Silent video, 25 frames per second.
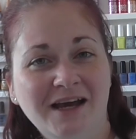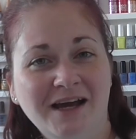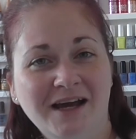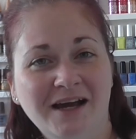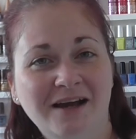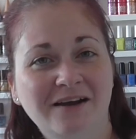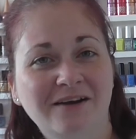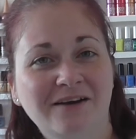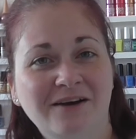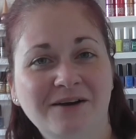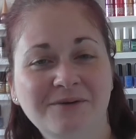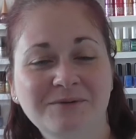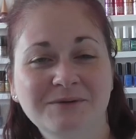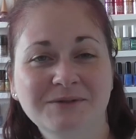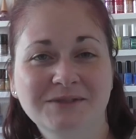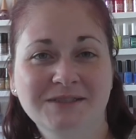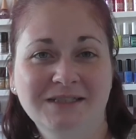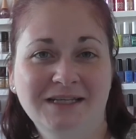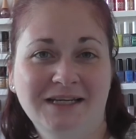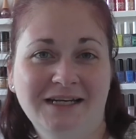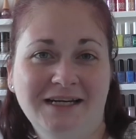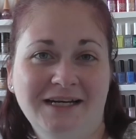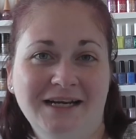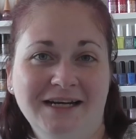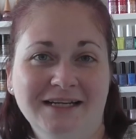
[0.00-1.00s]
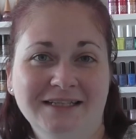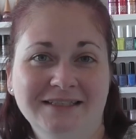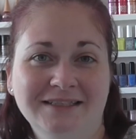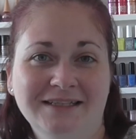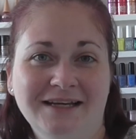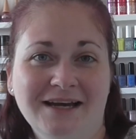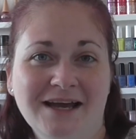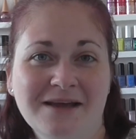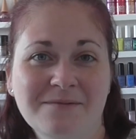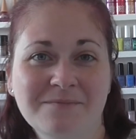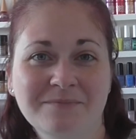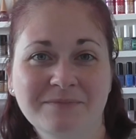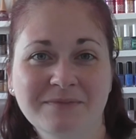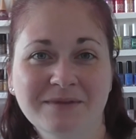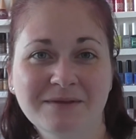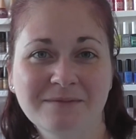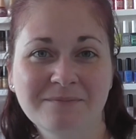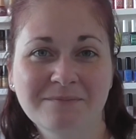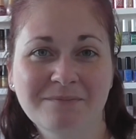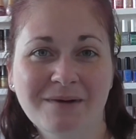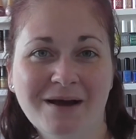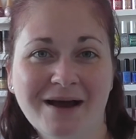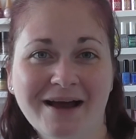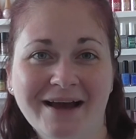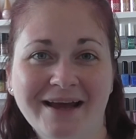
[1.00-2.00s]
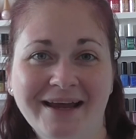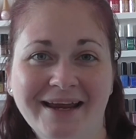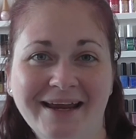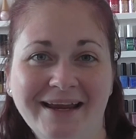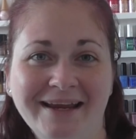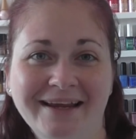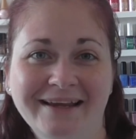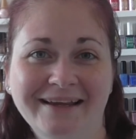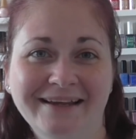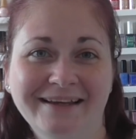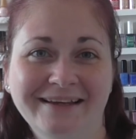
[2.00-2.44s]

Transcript: and I will see you next time. Bye.